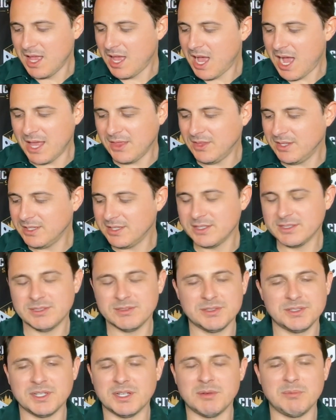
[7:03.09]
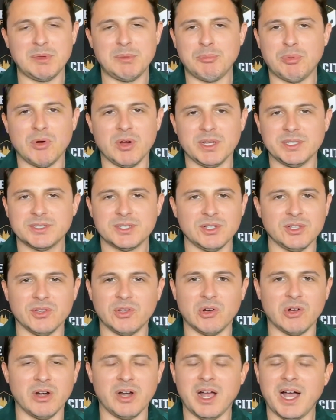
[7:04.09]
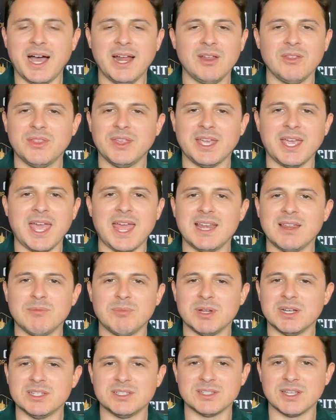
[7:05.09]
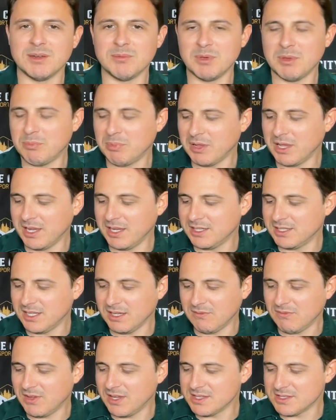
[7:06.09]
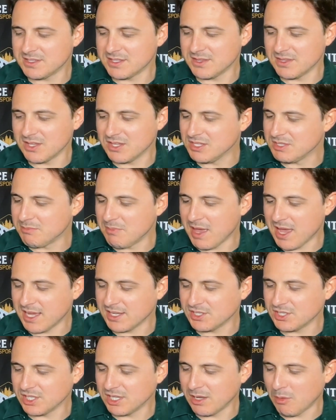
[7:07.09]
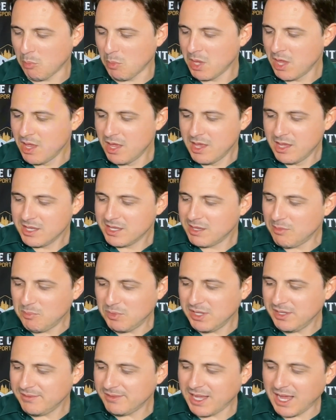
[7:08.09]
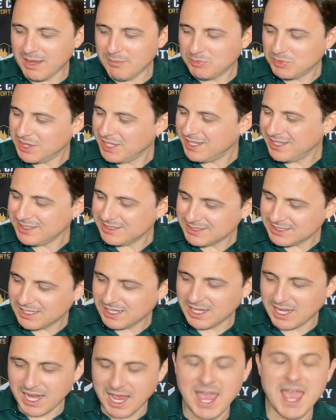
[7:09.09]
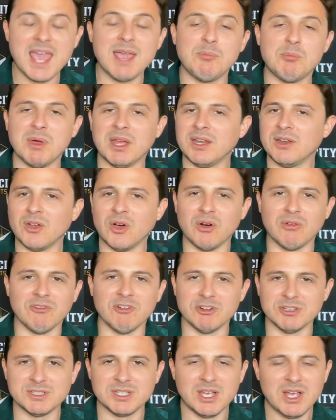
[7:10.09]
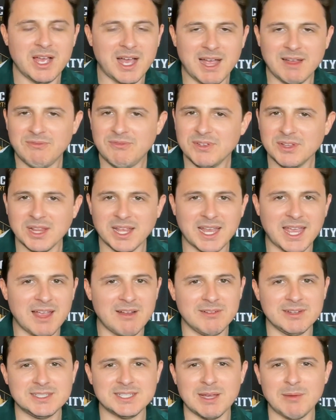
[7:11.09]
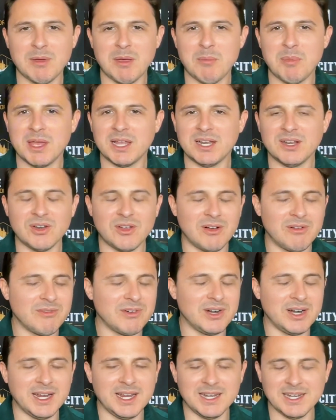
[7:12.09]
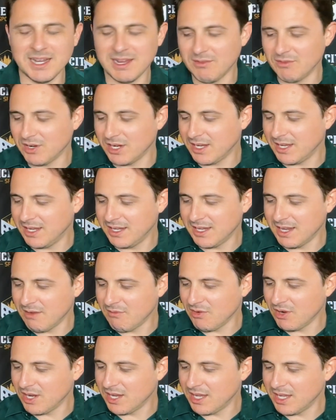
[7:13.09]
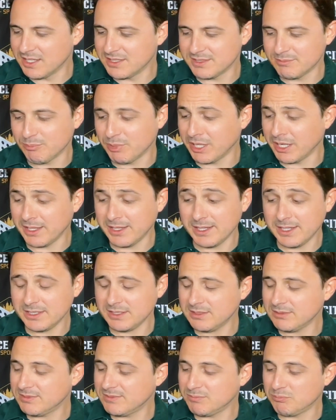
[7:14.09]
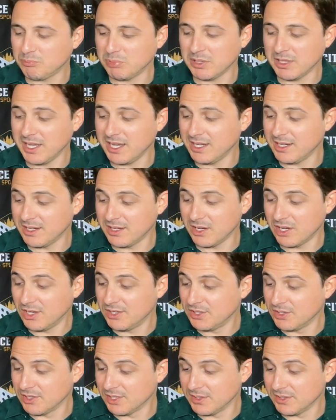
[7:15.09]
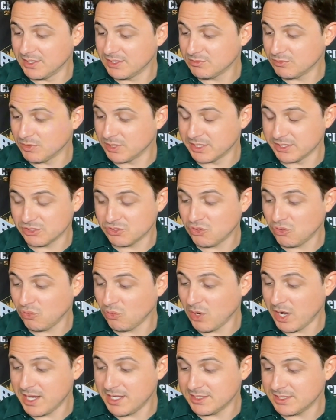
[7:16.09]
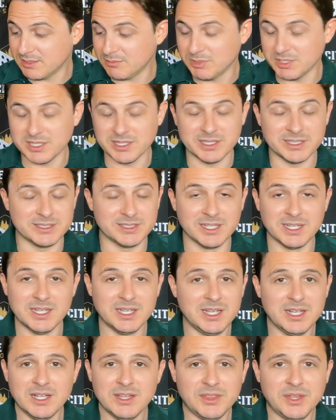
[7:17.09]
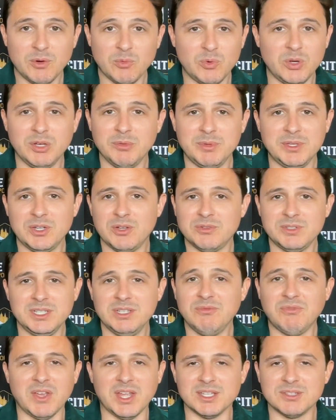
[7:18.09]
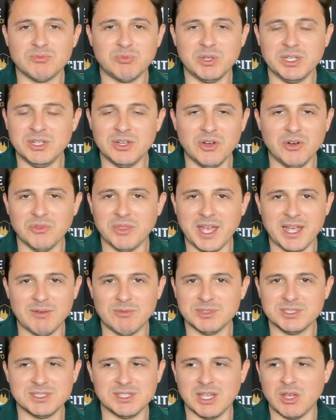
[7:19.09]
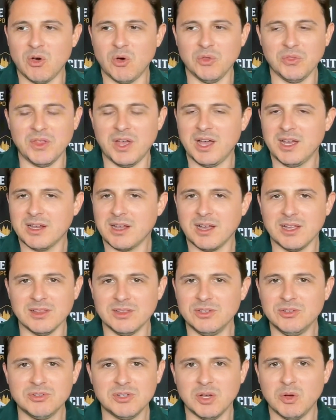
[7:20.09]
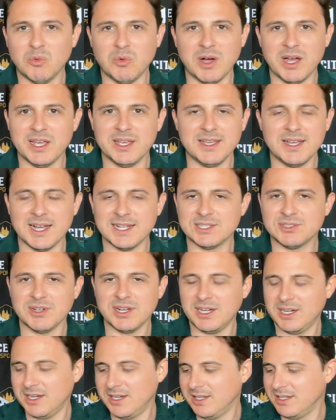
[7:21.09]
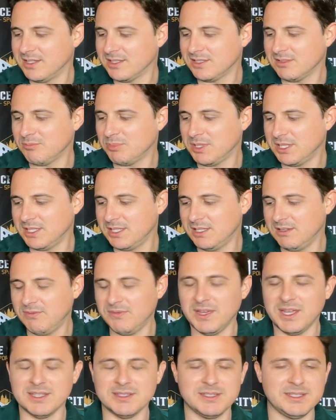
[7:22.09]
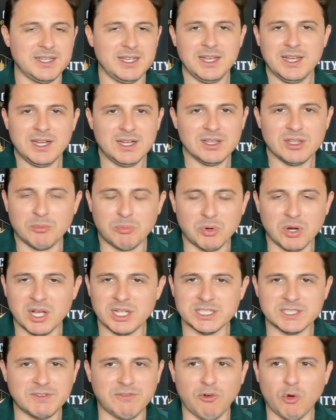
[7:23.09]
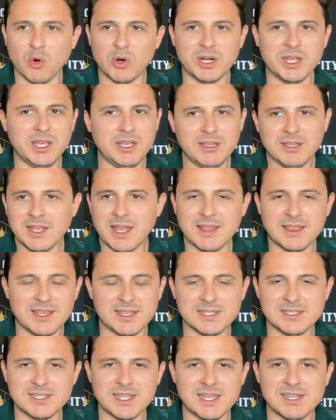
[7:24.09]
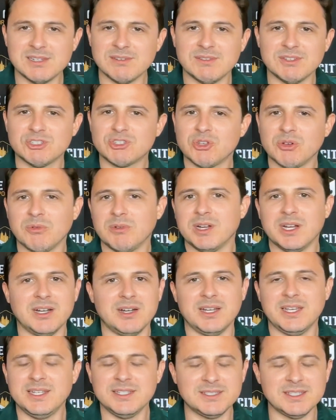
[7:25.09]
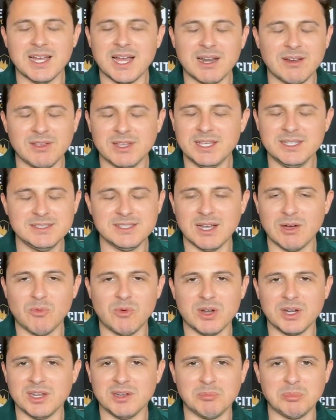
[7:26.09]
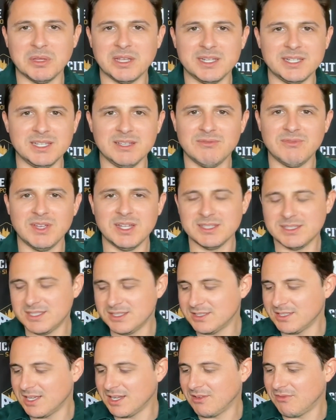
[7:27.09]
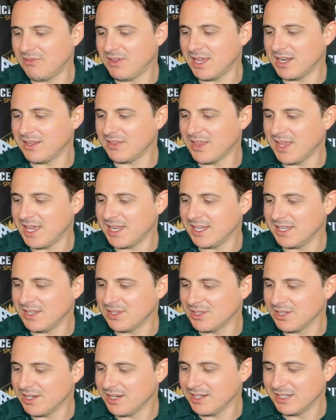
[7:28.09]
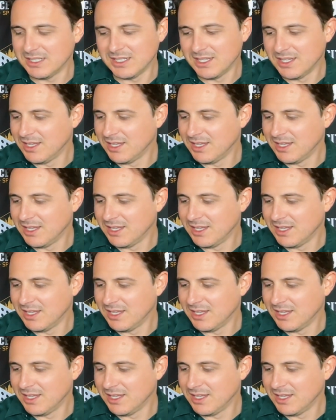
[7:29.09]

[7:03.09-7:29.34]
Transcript: I think this is gonna be points galore. I don't think anybody's gonna be playing defense in this matchup. I hate betting overs. I feel like every time I bet an over, it never hits. But playing an under in this one is crazy because there will be no defense. We know that was the whole knock on Luka, why he got traded. He doesn't play defense. LeBron's 40 at this stage of his career. He's not wanting to play defense. He's not a fan of that either.